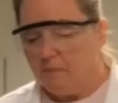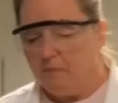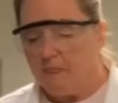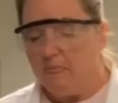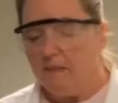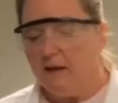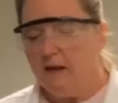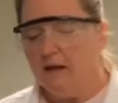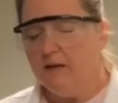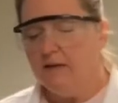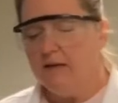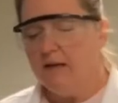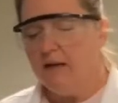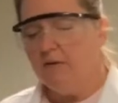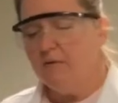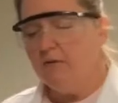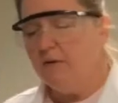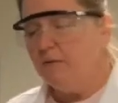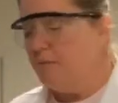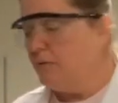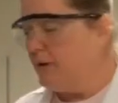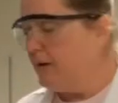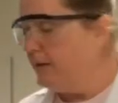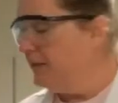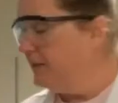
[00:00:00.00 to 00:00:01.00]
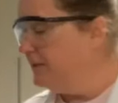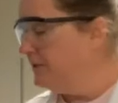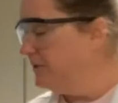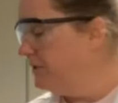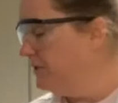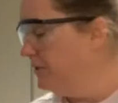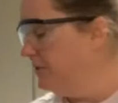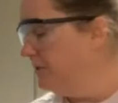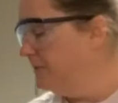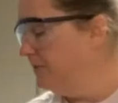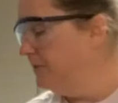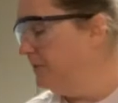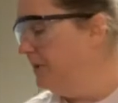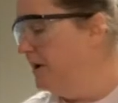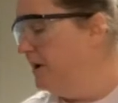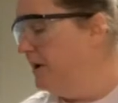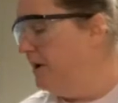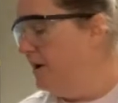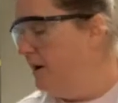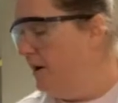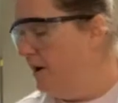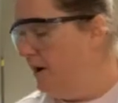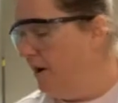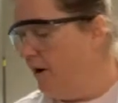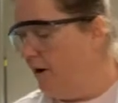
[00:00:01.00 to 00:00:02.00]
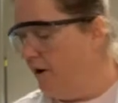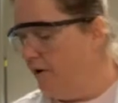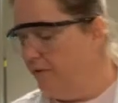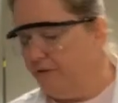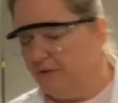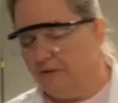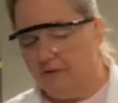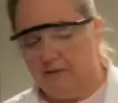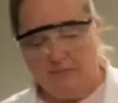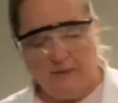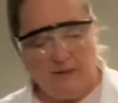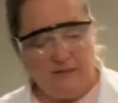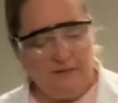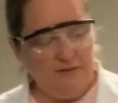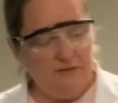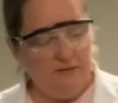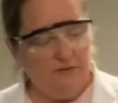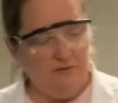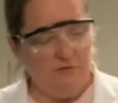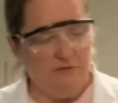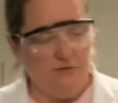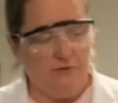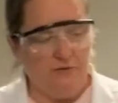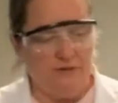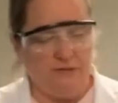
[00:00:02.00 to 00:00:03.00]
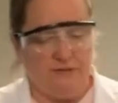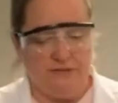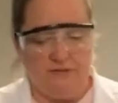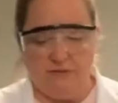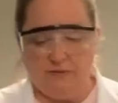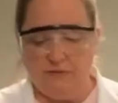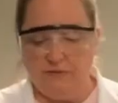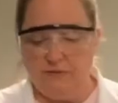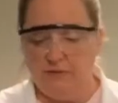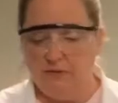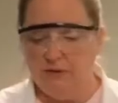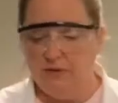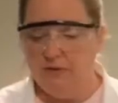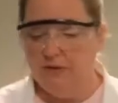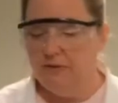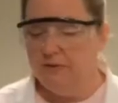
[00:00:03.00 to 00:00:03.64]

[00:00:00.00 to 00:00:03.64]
And now I'm ready to harvest my silver crystals.